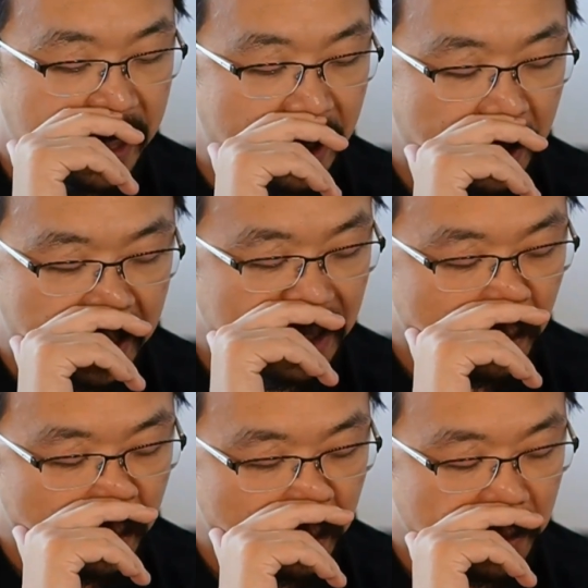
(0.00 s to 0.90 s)
it
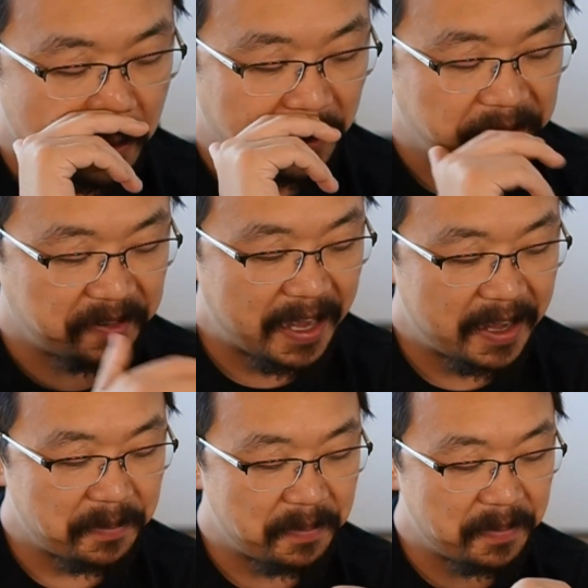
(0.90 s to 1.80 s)
was
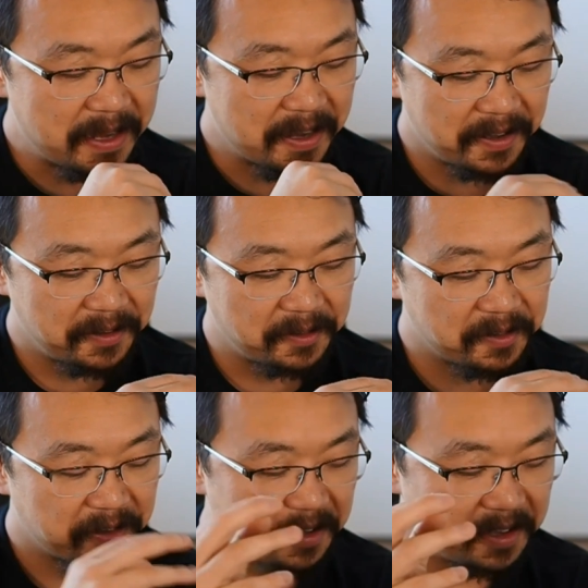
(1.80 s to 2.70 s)
said
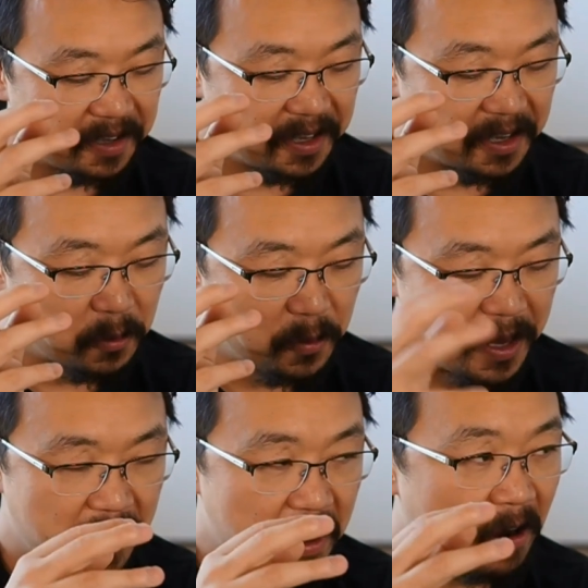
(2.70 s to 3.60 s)
because
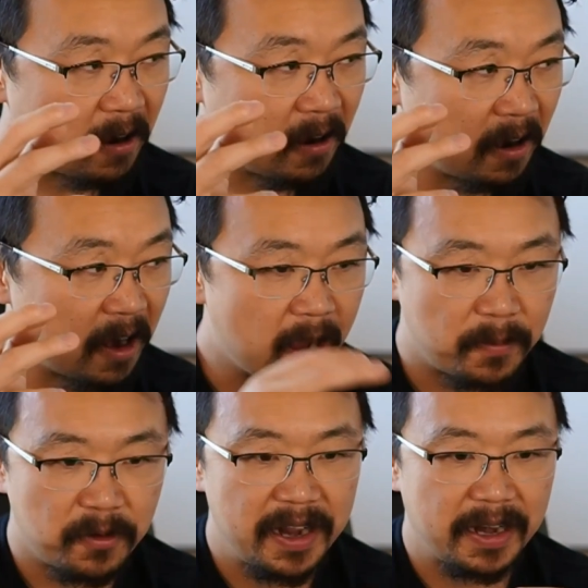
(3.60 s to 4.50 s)
we are
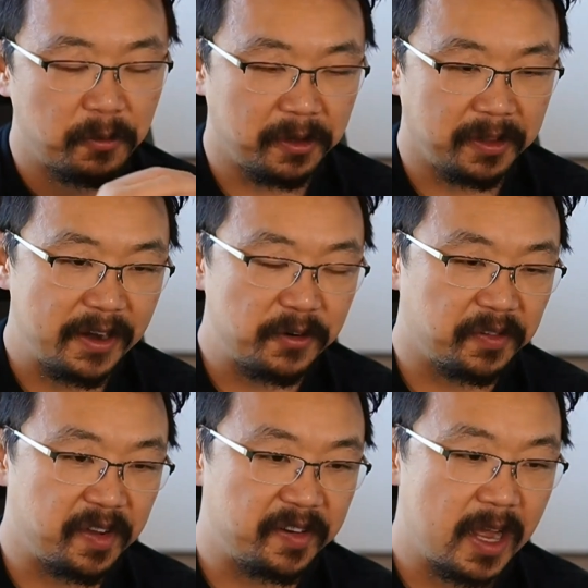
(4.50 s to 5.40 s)
operating in a really
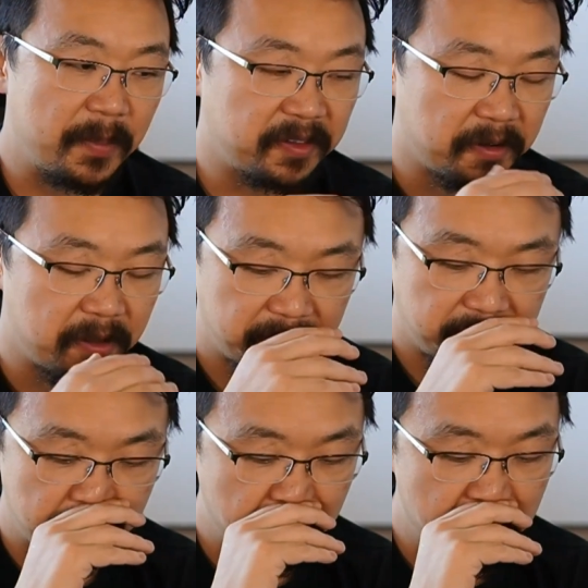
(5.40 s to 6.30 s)
interesting time. It's
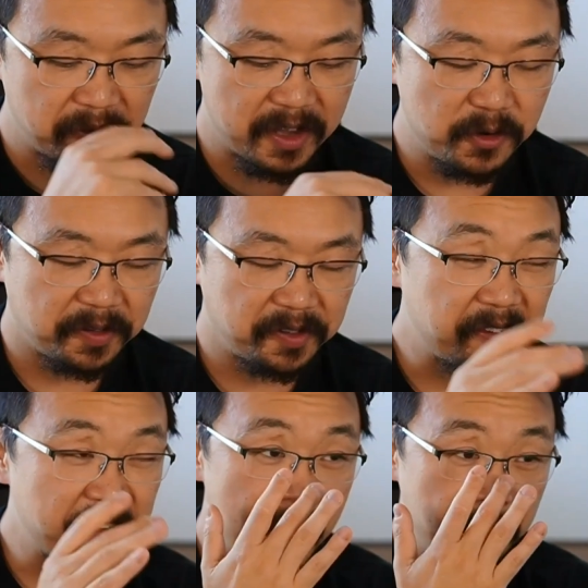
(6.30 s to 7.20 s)
the most
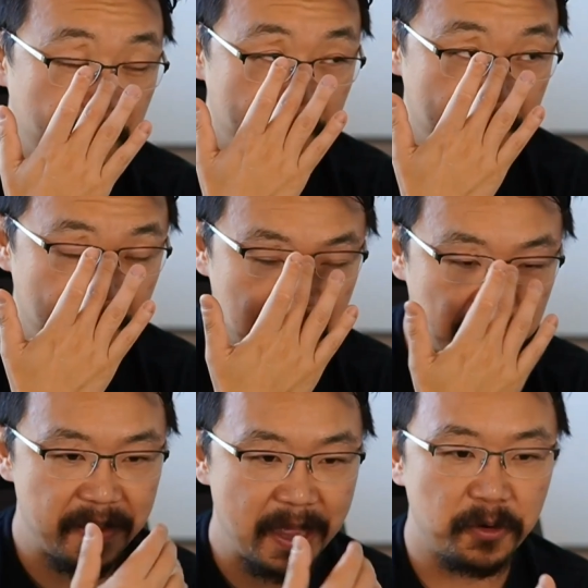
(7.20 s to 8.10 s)
interesting time to be
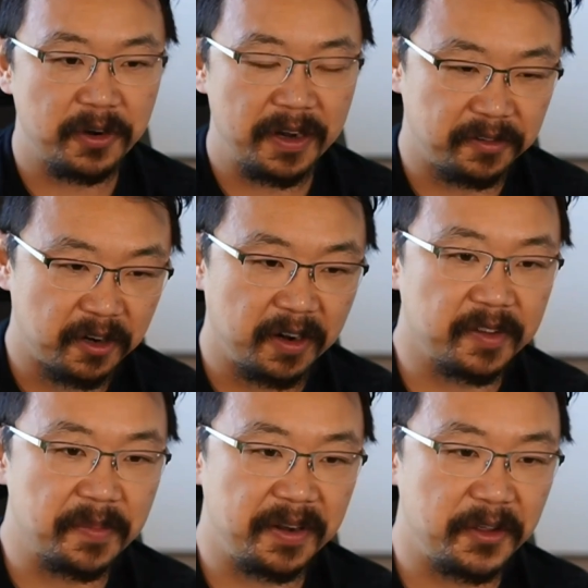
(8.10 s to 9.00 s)
a founder and starting
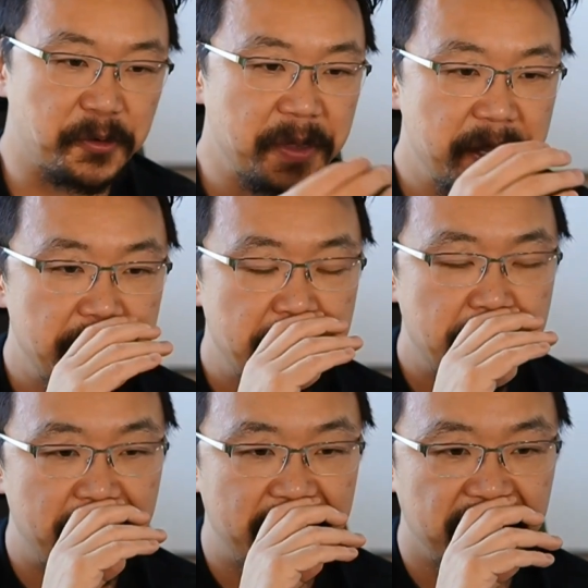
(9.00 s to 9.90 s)
something new,
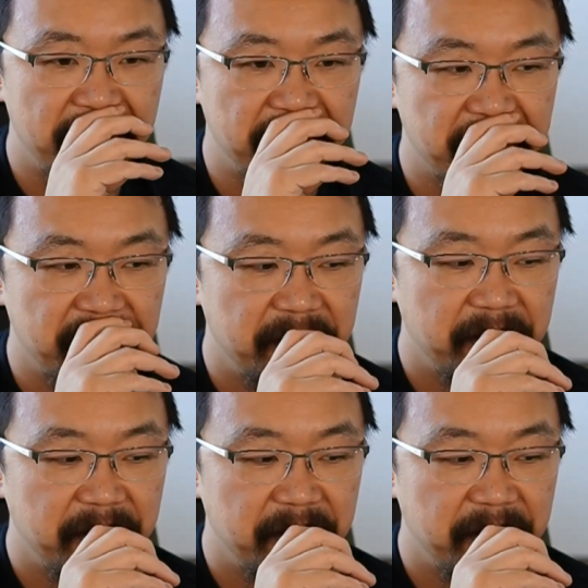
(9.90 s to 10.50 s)
because